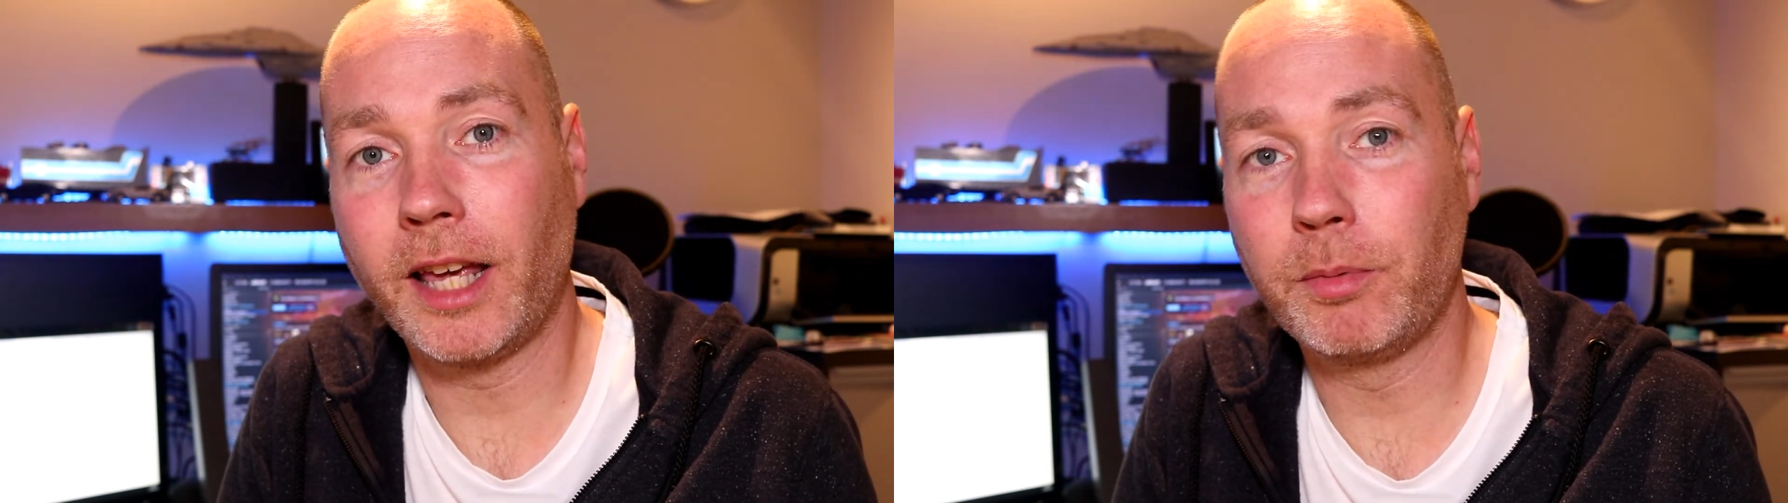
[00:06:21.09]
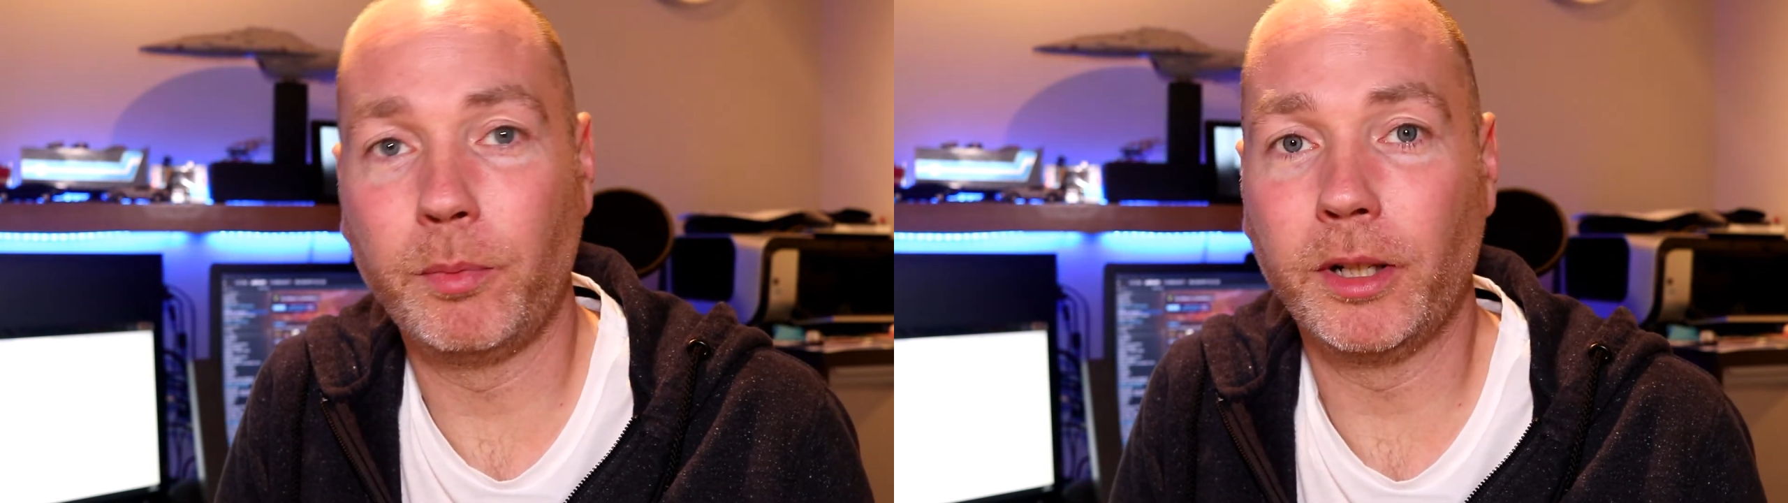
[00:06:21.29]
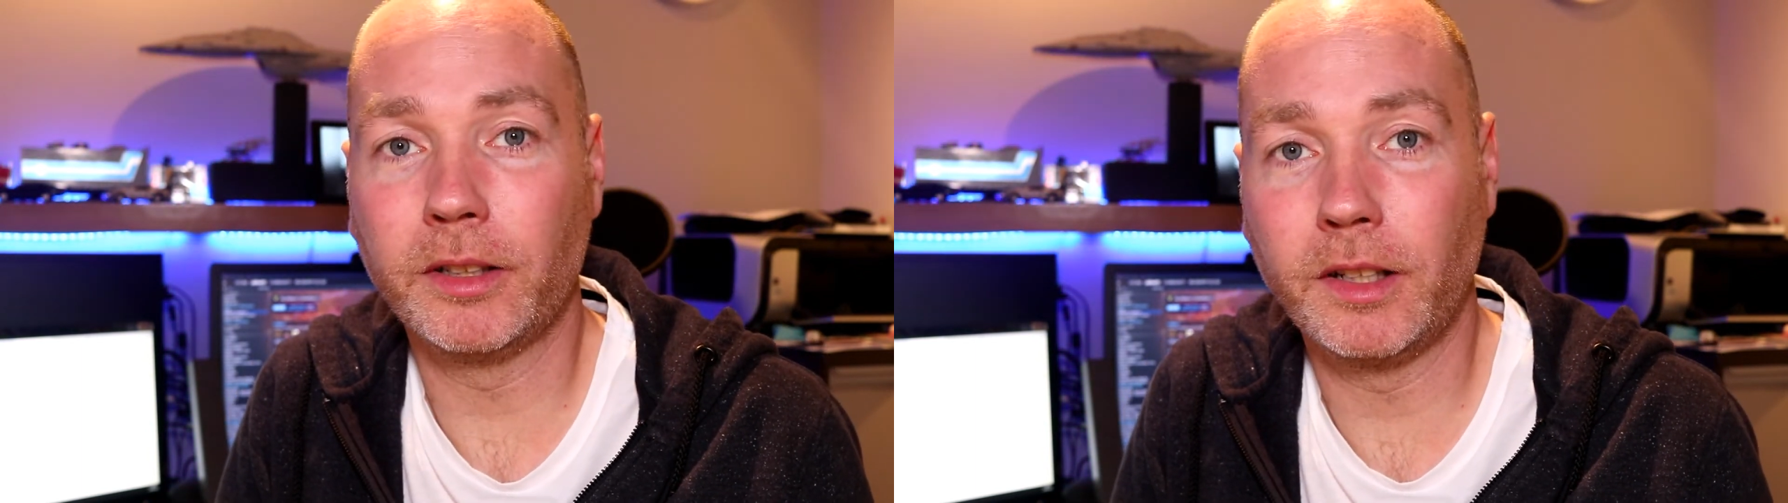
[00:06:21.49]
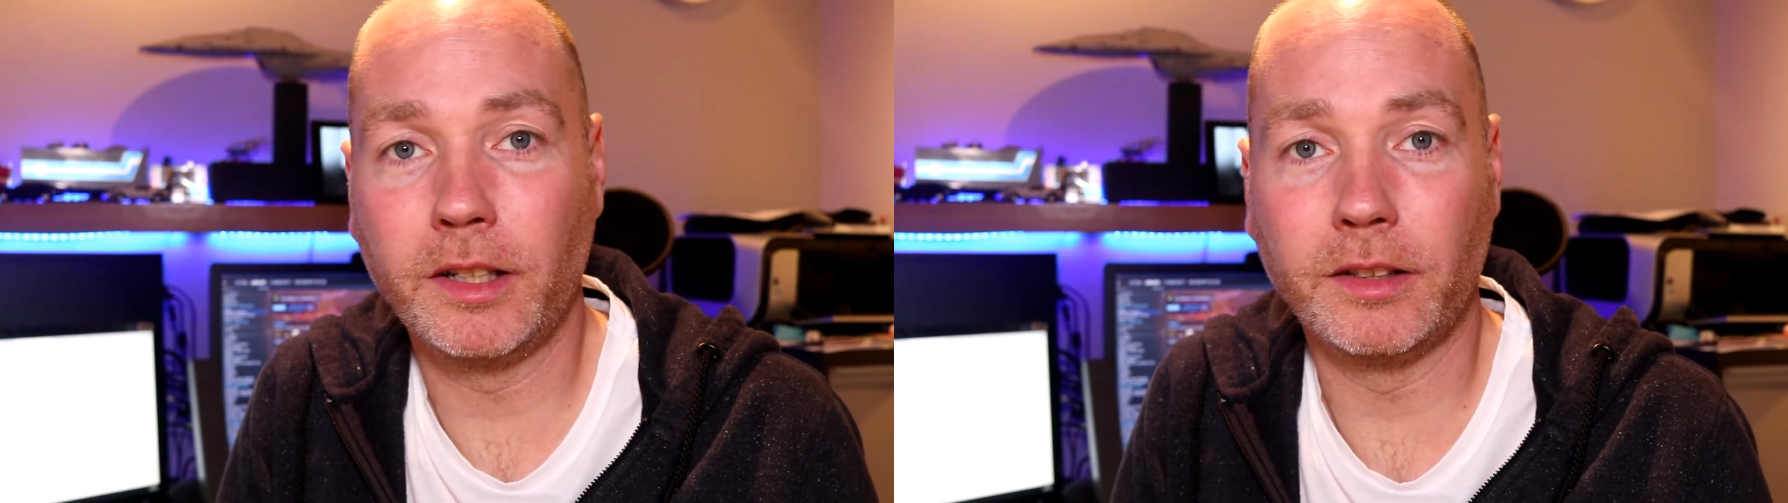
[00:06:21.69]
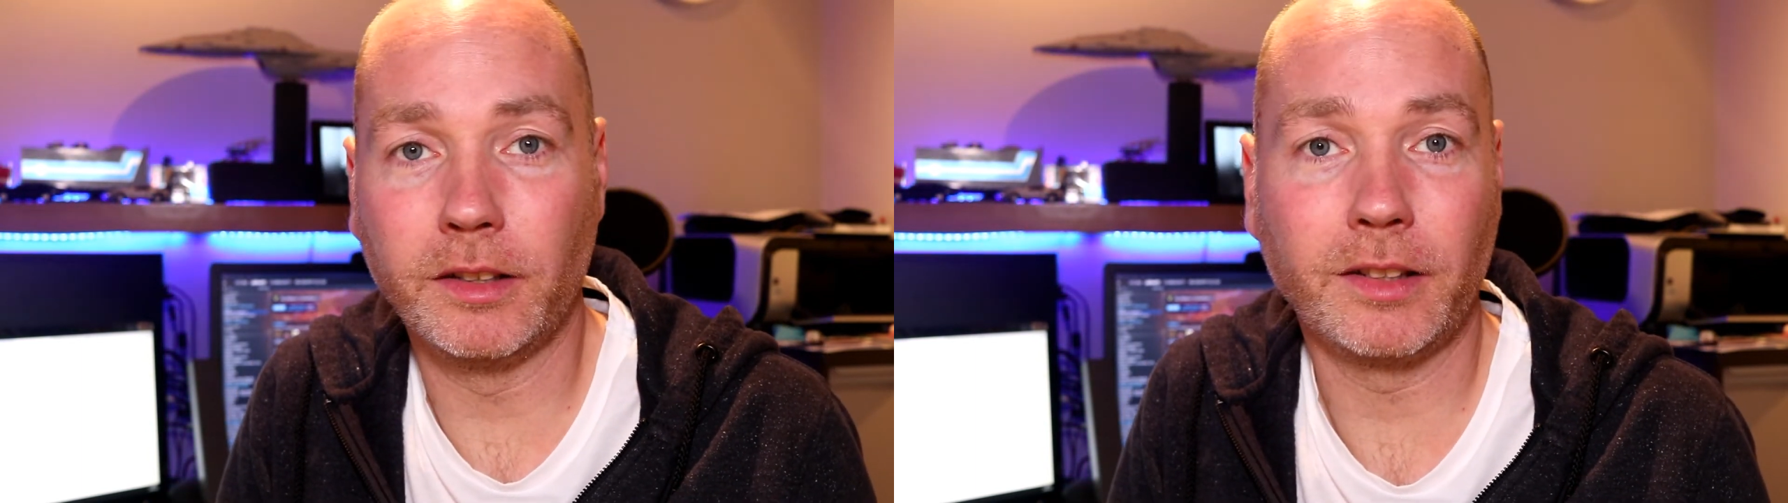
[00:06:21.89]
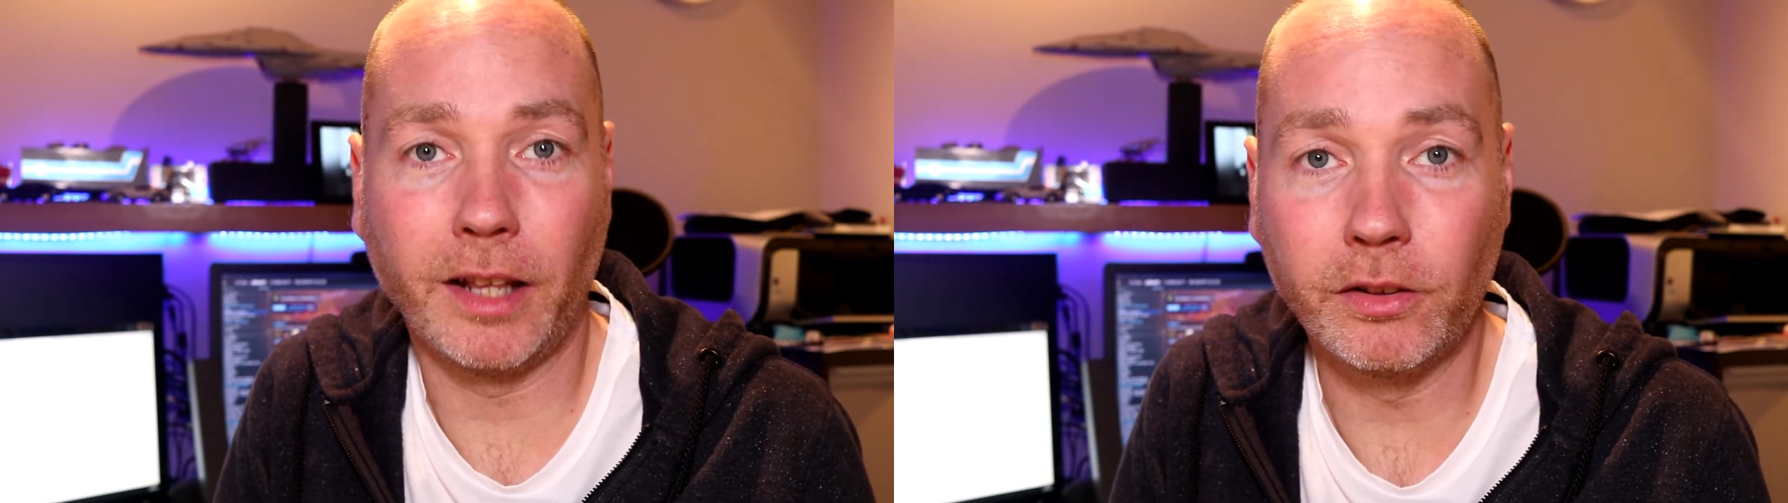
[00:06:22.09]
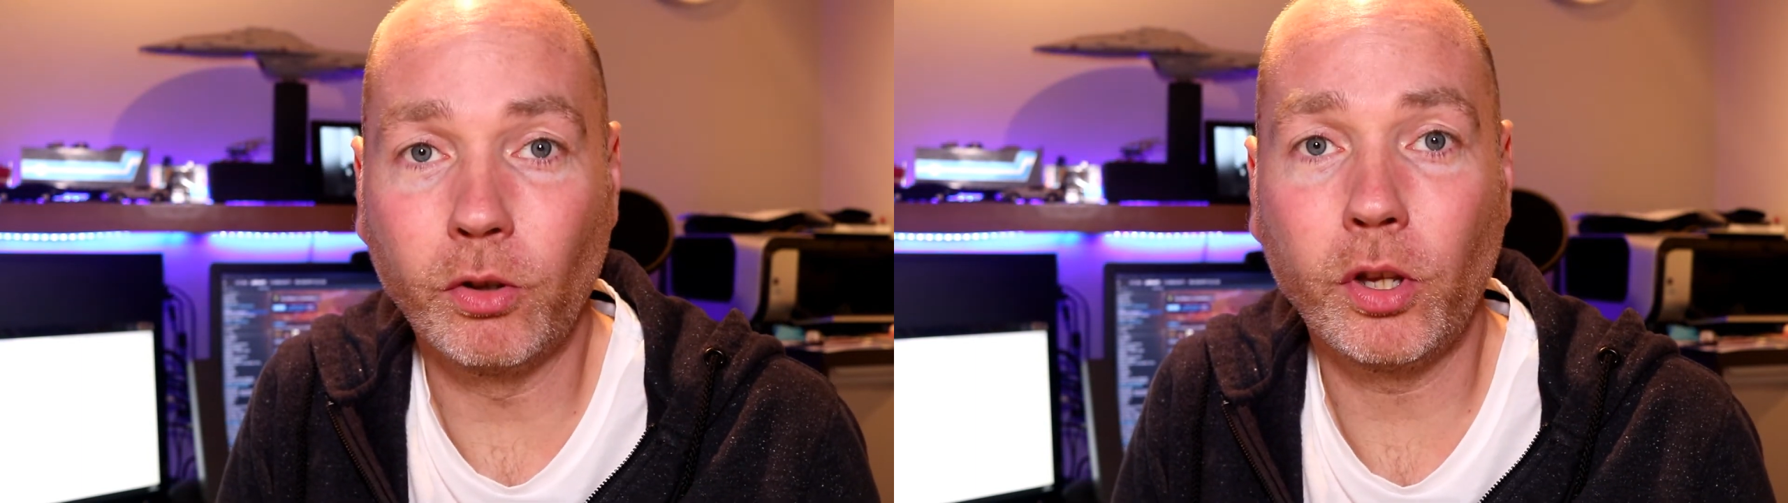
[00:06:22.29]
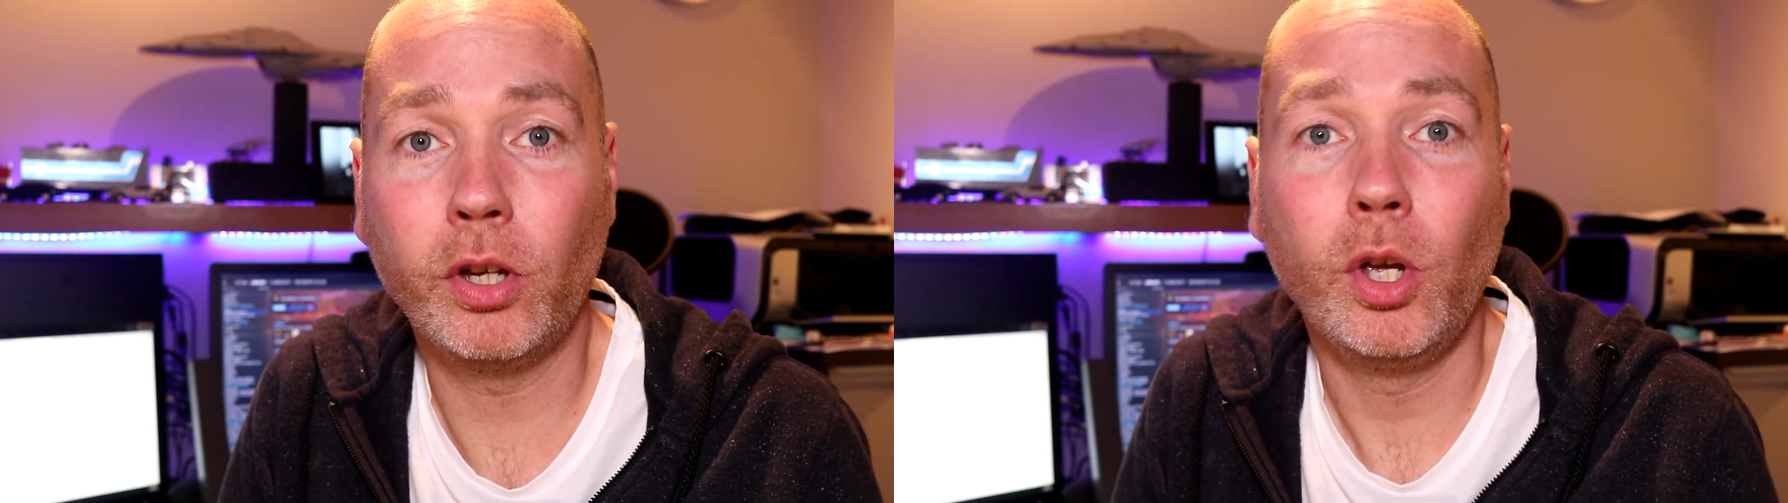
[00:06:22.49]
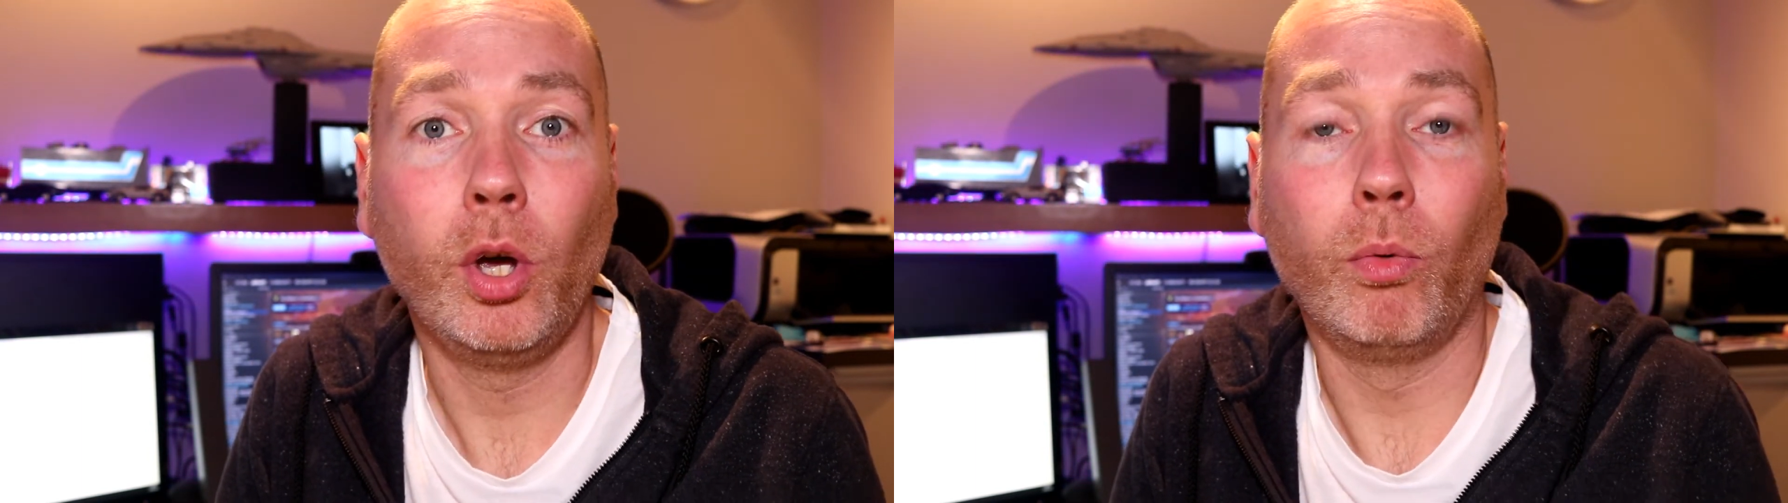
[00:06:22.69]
capabilities and this, that and the other.